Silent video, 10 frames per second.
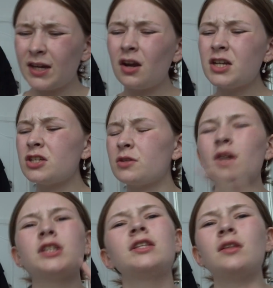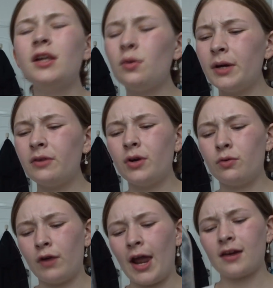can I just, a little bit of
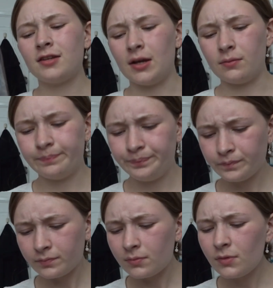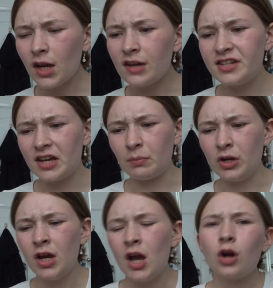a relaxing
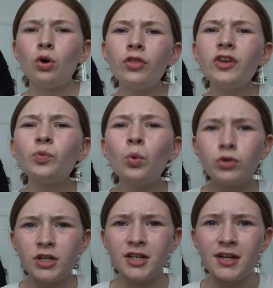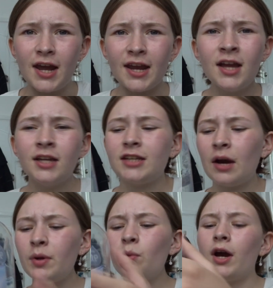segment. Got this water today.
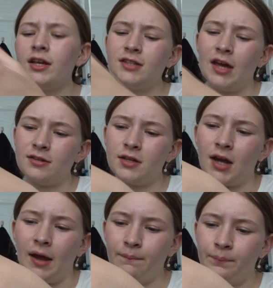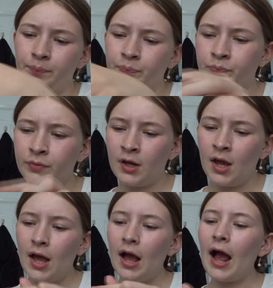Tell me why it says, okay,
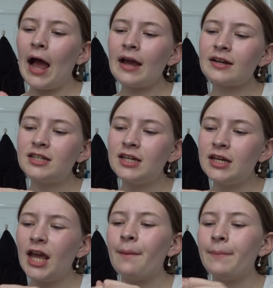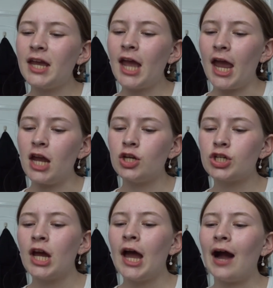Acti
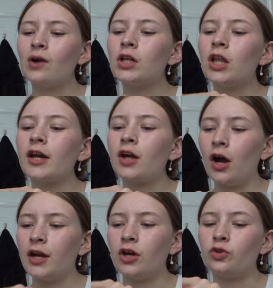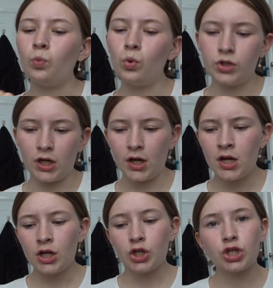pH, alkaline ionized water,
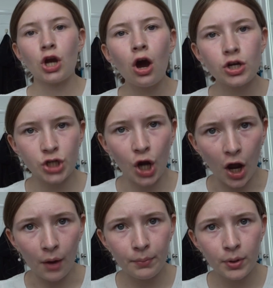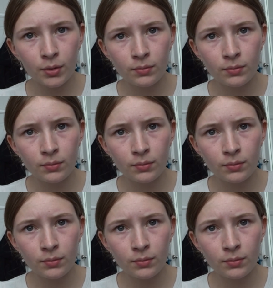charge up.